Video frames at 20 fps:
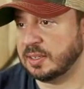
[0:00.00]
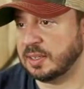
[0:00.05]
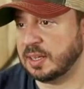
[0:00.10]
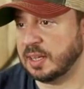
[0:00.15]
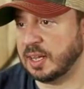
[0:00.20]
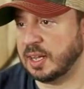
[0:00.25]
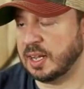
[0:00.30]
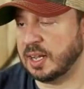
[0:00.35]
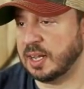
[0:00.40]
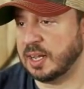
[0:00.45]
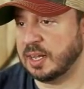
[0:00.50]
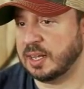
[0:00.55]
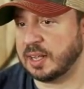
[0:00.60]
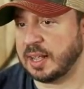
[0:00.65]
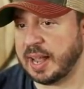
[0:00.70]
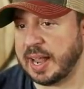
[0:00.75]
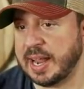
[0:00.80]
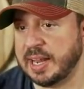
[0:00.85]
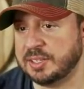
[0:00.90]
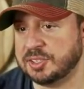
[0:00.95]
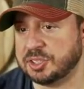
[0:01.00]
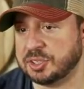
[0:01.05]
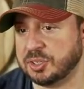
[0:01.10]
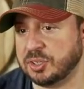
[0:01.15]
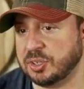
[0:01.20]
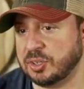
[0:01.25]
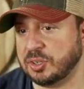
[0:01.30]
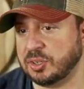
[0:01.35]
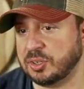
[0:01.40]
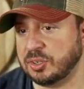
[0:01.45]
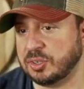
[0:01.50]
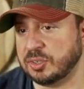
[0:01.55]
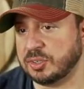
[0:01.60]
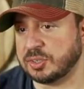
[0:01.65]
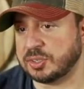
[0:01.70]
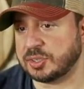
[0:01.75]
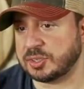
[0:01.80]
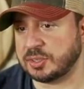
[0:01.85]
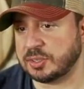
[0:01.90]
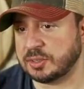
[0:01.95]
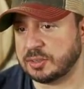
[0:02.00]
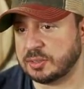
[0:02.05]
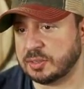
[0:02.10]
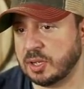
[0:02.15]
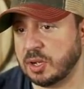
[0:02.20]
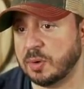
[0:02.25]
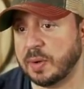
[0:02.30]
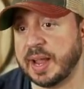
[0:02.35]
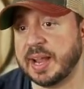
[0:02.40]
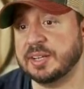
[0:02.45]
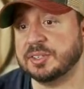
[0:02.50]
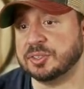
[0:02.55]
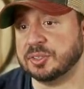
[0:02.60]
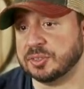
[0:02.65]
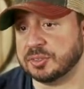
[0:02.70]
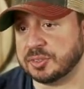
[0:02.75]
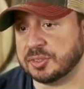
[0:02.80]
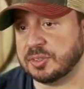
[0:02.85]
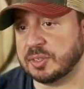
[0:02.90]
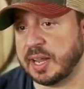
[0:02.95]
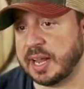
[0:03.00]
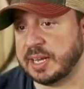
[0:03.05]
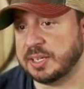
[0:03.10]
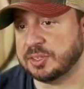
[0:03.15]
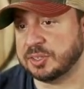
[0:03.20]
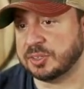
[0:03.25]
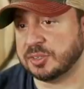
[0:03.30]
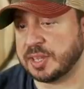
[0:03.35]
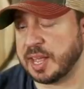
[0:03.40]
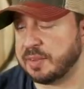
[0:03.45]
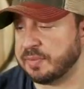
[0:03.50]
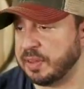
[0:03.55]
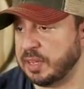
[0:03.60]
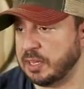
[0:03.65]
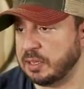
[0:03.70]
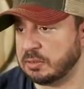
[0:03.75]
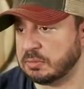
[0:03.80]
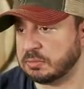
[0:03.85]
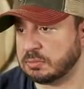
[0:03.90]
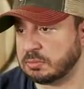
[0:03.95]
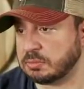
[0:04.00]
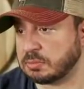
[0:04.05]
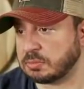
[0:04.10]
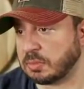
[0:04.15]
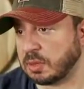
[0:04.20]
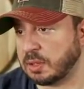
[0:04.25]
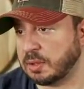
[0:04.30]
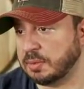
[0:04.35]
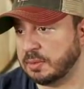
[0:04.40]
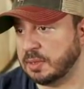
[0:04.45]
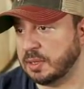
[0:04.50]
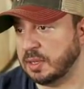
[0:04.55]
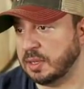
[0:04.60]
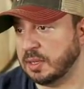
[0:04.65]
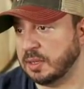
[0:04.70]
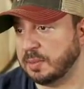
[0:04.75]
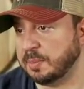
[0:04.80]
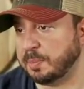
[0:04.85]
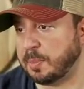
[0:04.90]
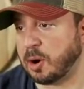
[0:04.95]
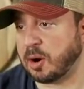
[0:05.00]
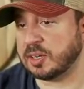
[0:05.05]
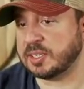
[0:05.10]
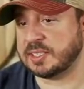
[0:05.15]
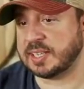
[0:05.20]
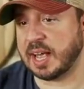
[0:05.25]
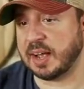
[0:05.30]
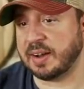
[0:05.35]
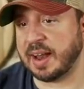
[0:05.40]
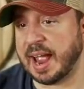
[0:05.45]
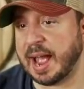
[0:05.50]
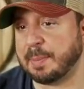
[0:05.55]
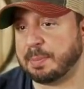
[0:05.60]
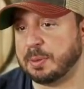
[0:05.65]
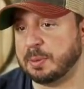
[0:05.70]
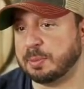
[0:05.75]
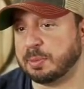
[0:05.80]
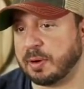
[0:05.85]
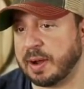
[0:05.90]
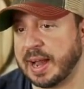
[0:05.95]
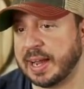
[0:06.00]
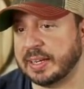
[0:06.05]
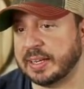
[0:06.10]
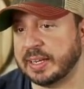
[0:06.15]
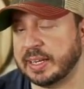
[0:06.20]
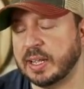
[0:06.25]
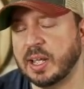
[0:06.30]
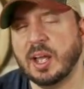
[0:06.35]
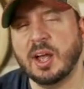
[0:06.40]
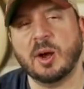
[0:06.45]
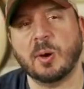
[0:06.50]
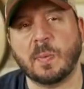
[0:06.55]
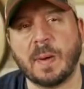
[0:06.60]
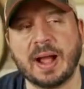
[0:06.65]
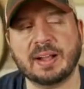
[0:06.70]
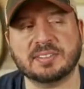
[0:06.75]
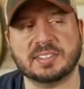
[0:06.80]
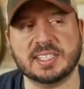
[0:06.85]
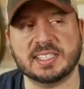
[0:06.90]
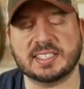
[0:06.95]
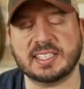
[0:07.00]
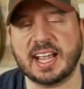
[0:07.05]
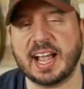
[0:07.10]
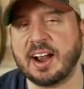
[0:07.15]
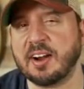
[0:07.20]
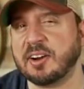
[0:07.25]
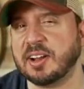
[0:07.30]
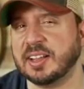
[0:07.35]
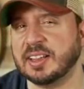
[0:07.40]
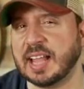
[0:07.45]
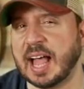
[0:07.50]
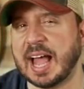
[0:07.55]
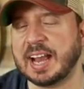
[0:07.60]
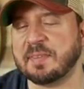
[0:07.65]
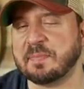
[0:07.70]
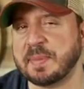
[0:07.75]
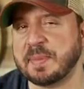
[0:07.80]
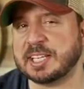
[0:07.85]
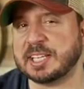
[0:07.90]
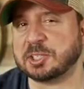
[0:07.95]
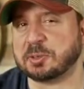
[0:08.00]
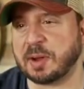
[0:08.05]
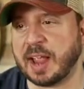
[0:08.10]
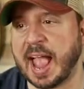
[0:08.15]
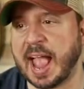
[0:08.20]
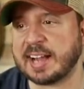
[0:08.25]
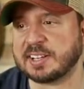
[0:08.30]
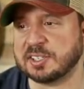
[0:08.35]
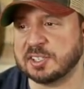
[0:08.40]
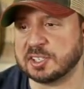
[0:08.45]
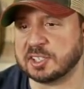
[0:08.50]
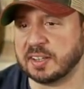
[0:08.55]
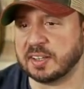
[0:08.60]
Uh, Angels. Oh, Angels. Angels Envy. Bardstown Apple Brandy. Wow, DC. I heard a lot of mixed reactions